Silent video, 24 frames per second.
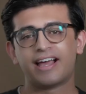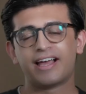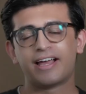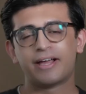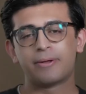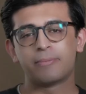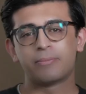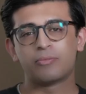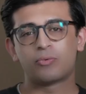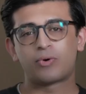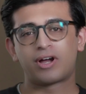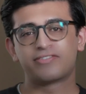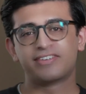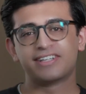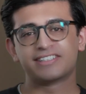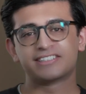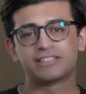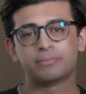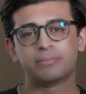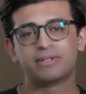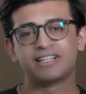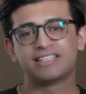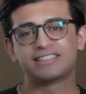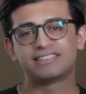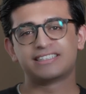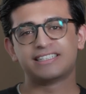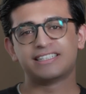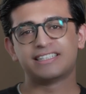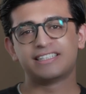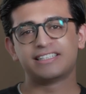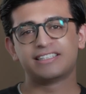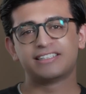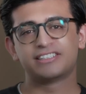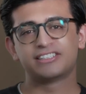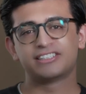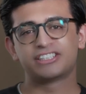Wafeq's
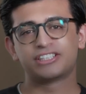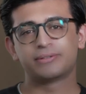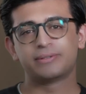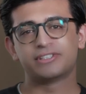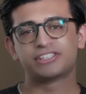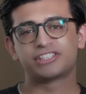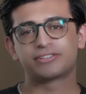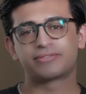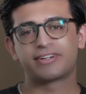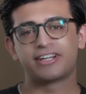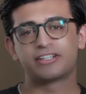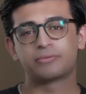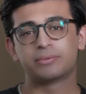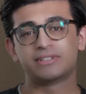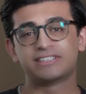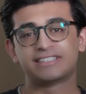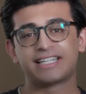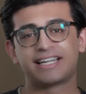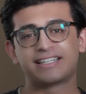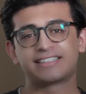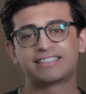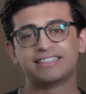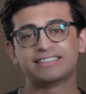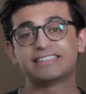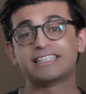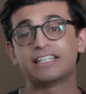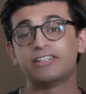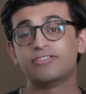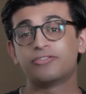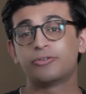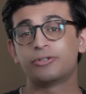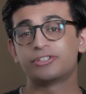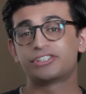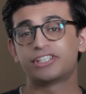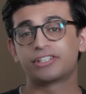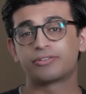ability to integrate with that, because the
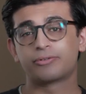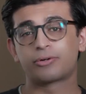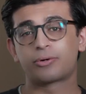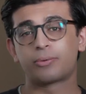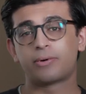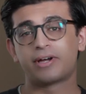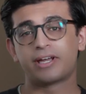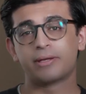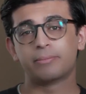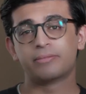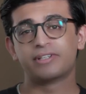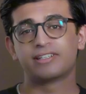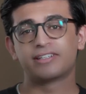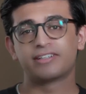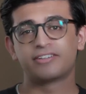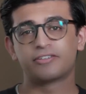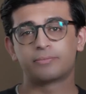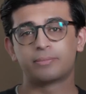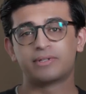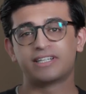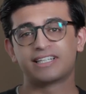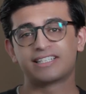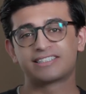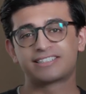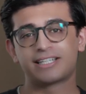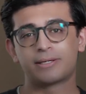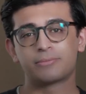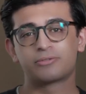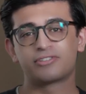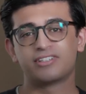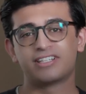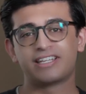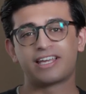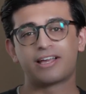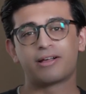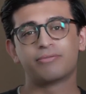invoicing requirement has been
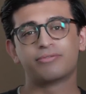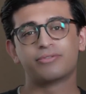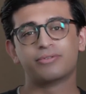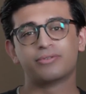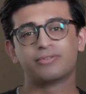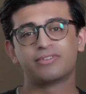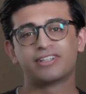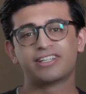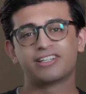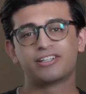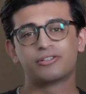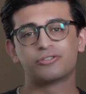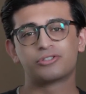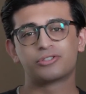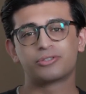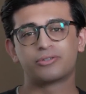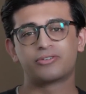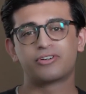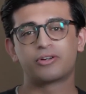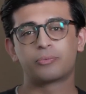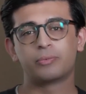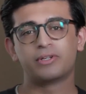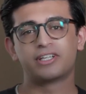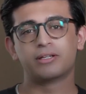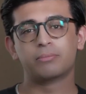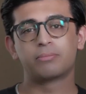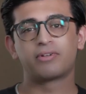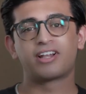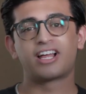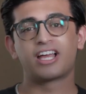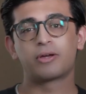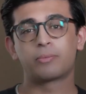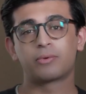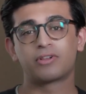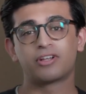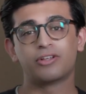exceptionally helpful in ensuring we
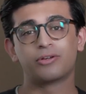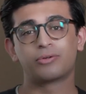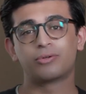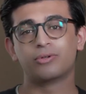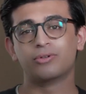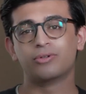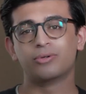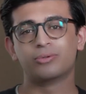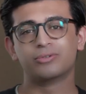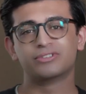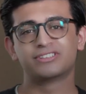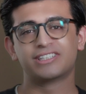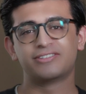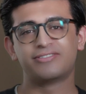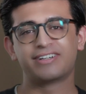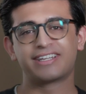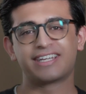comply with local laws and